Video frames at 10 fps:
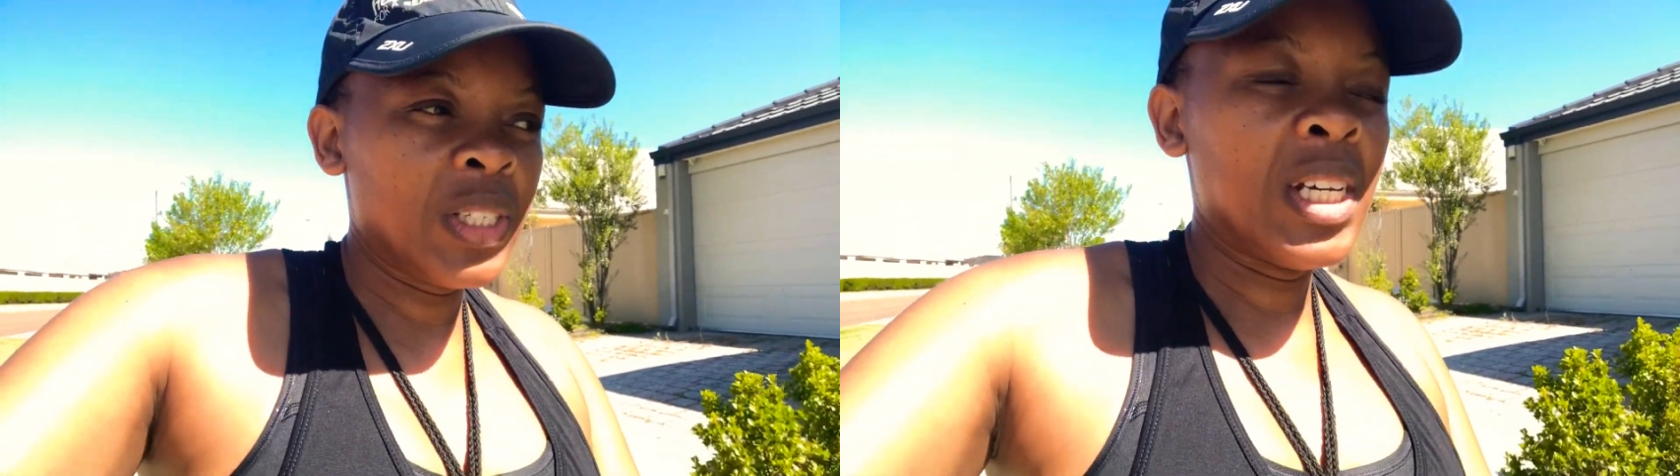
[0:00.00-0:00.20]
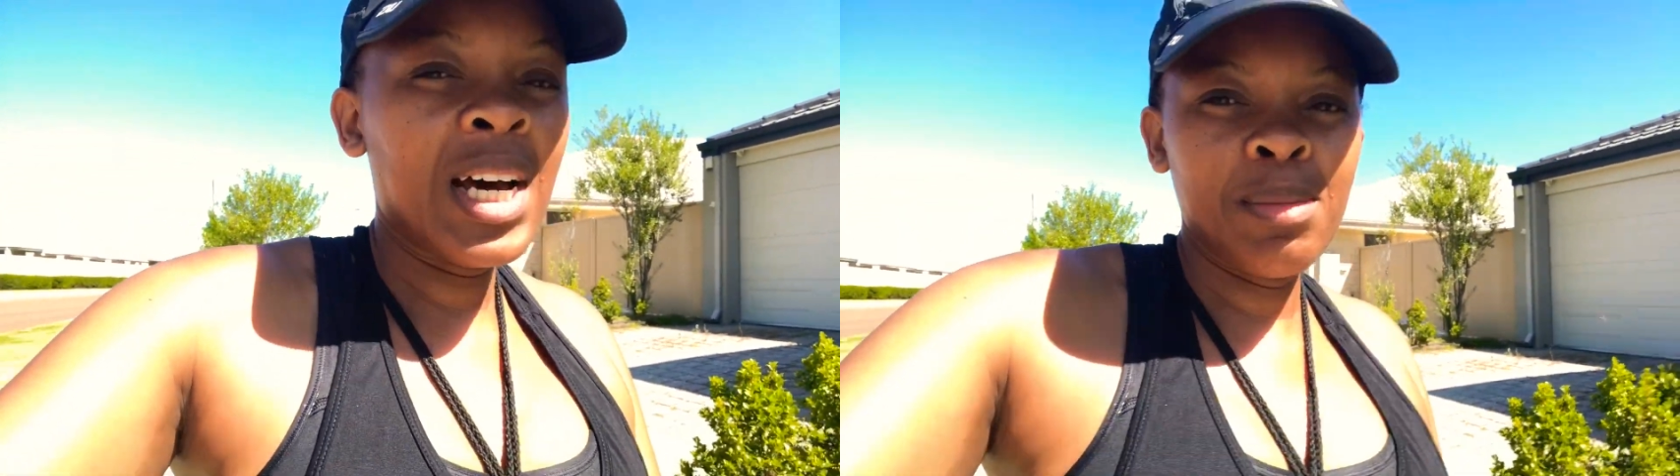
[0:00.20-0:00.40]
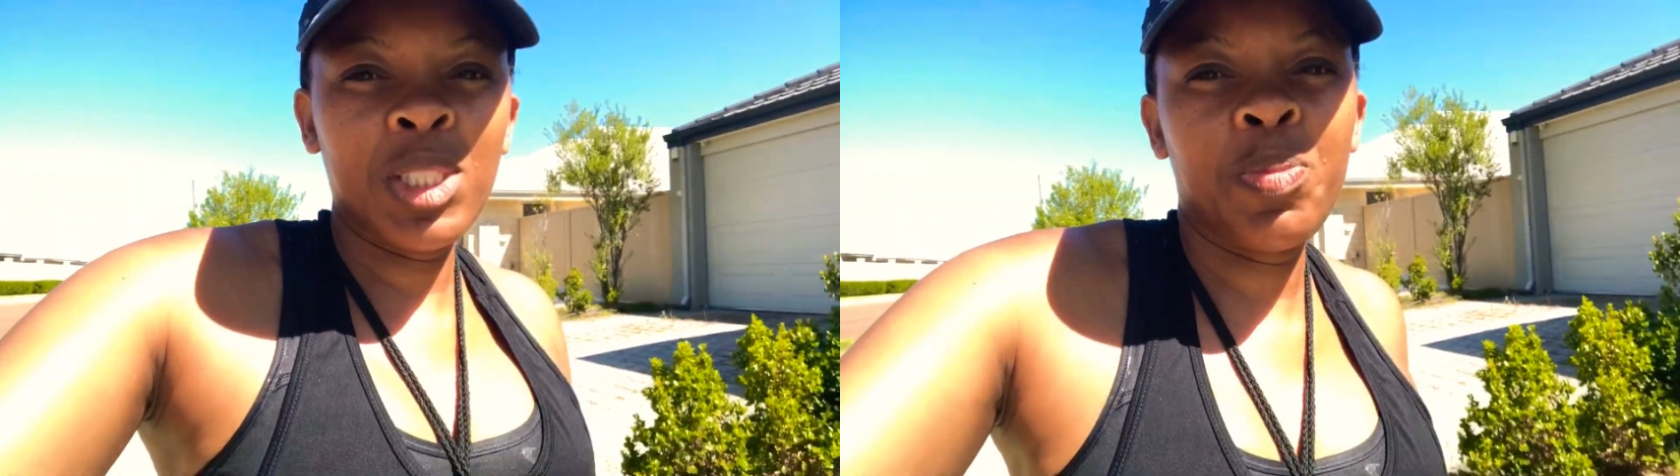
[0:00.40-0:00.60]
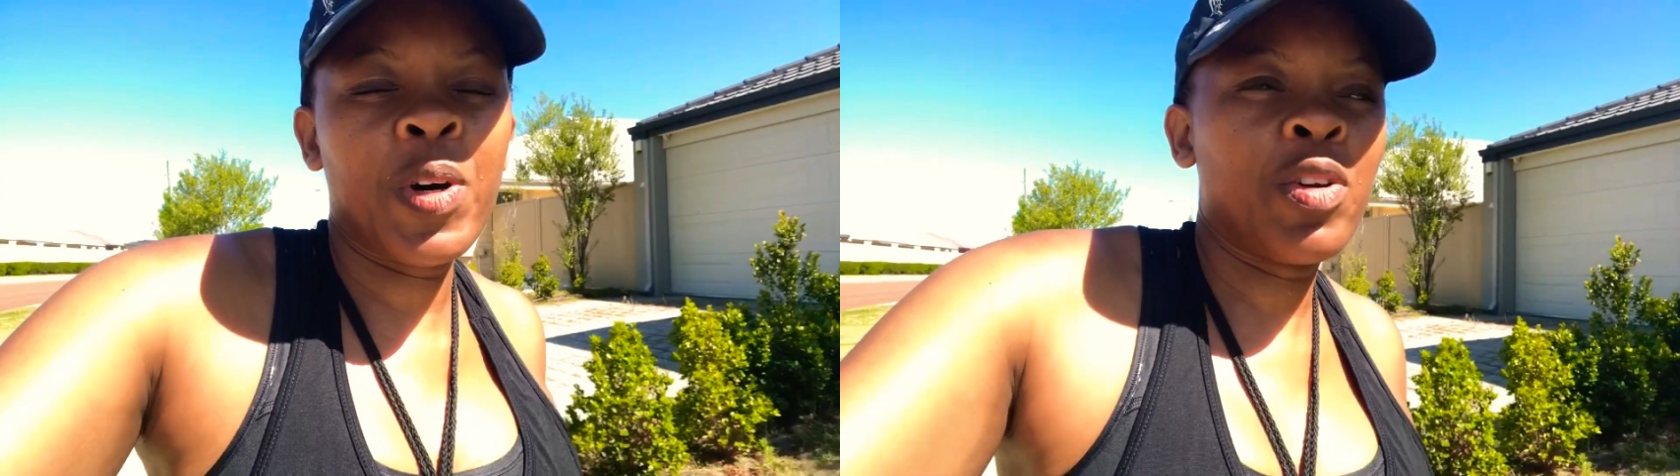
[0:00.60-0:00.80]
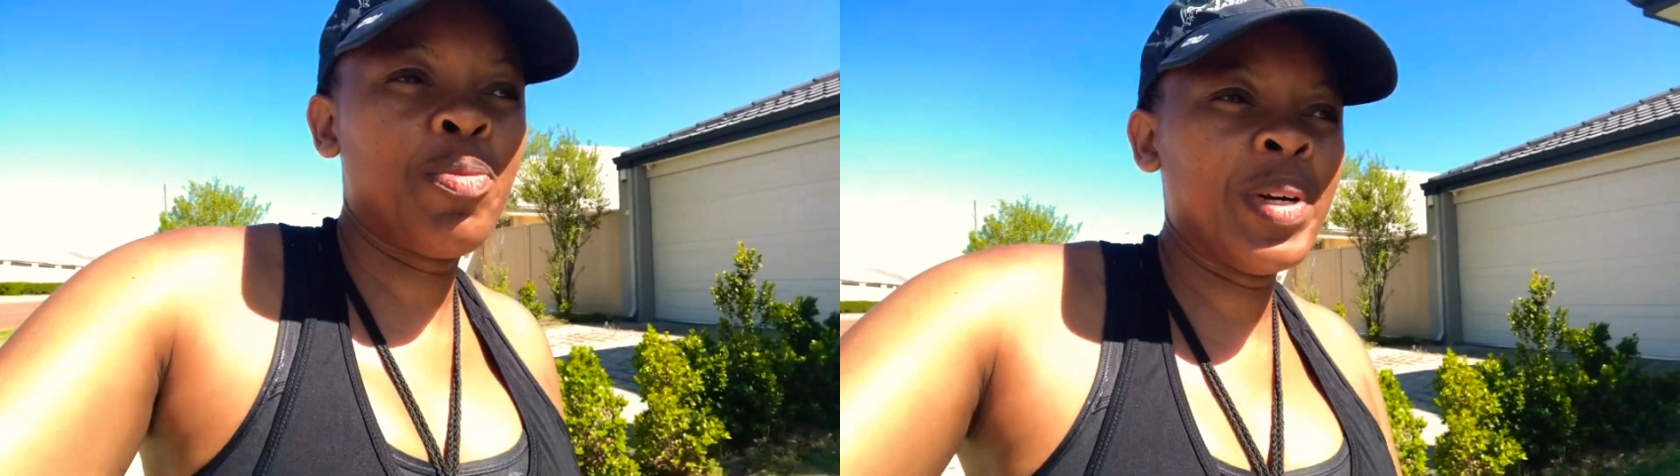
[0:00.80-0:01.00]
times as part
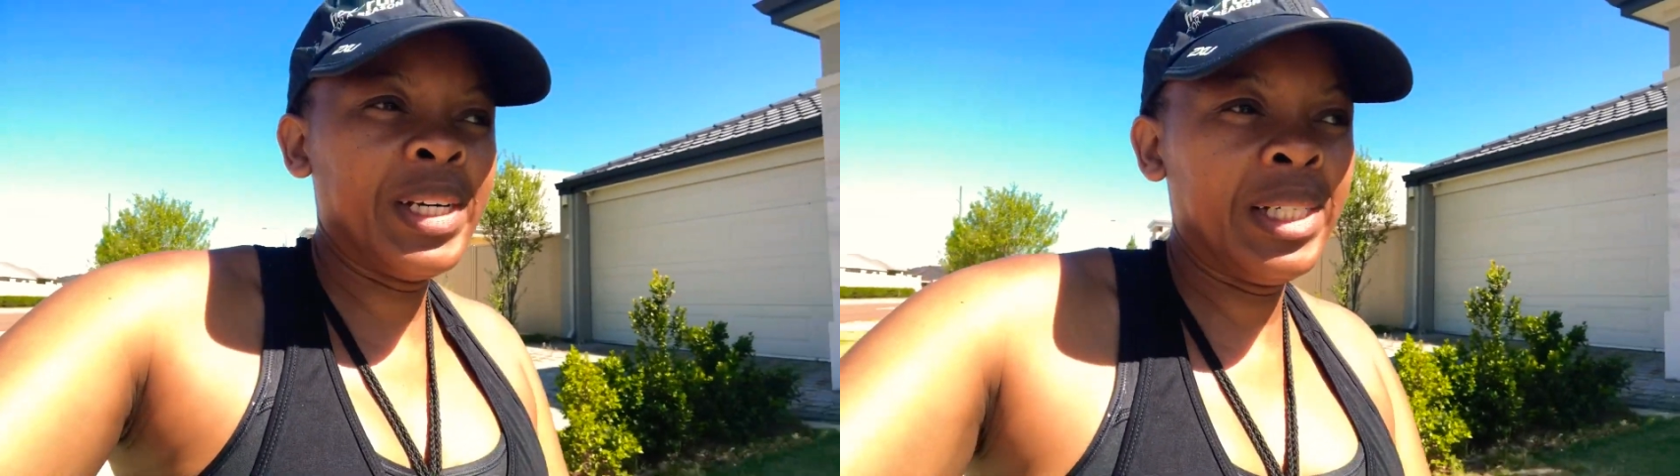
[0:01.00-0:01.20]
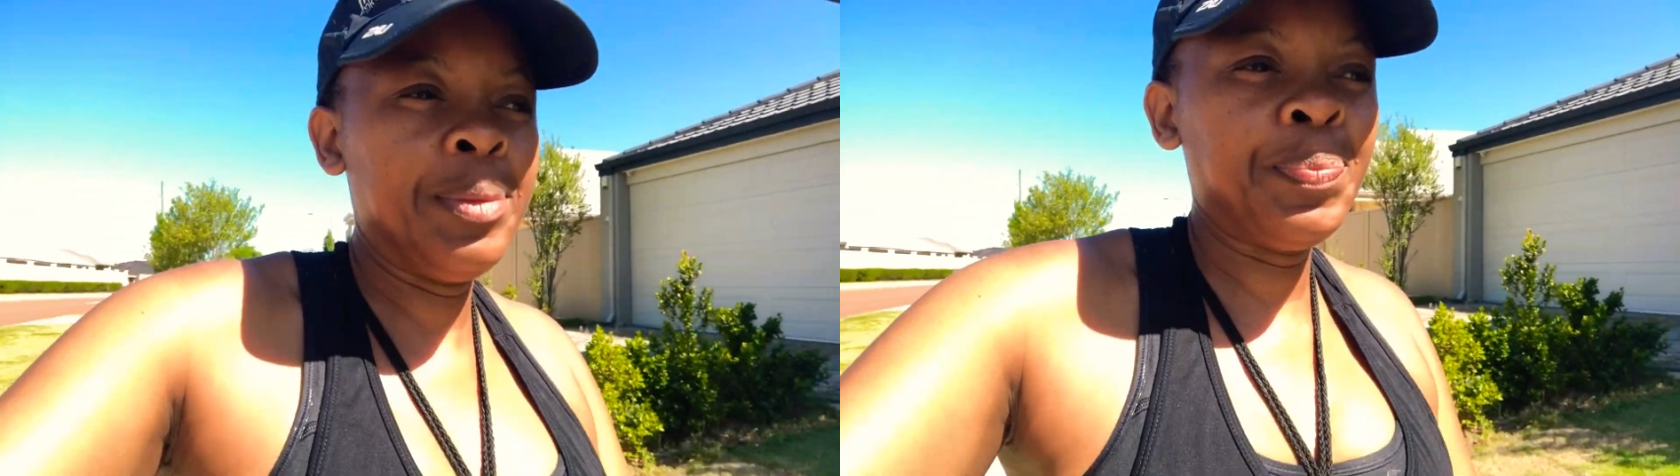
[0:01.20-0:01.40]
of my